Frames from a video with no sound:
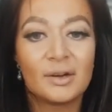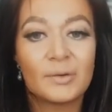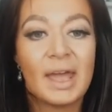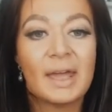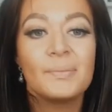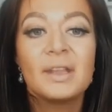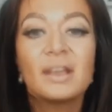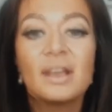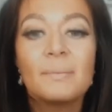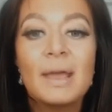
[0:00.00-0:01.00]
Okay?
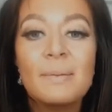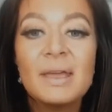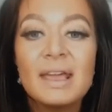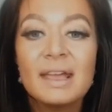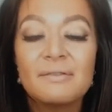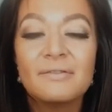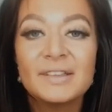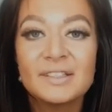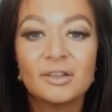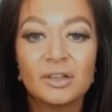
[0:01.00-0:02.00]
Maybe in
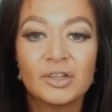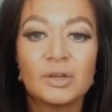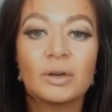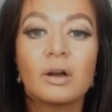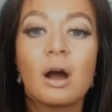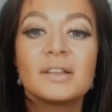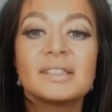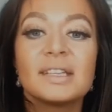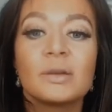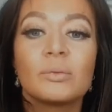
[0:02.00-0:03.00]
physical, you are
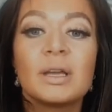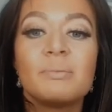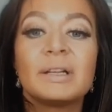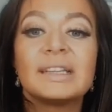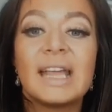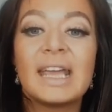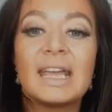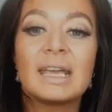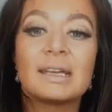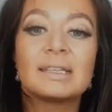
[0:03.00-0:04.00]
constantly
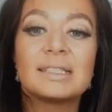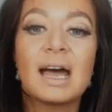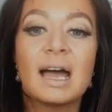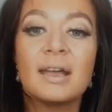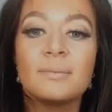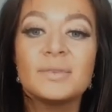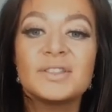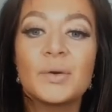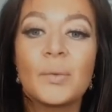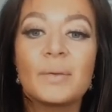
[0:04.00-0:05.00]
replaying
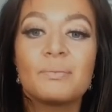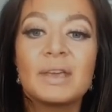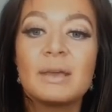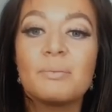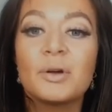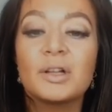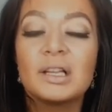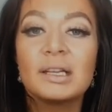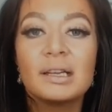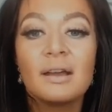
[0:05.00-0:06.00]
times when
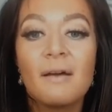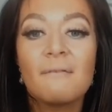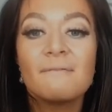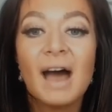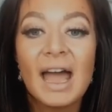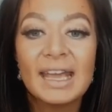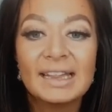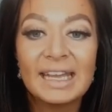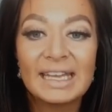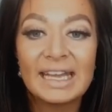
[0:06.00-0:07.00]
people
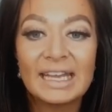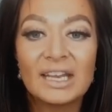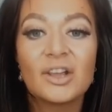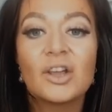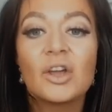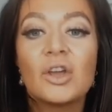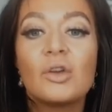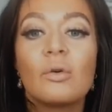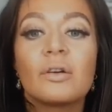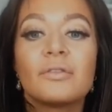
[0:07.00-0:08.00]
violated
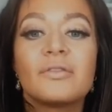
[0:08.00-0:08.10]
your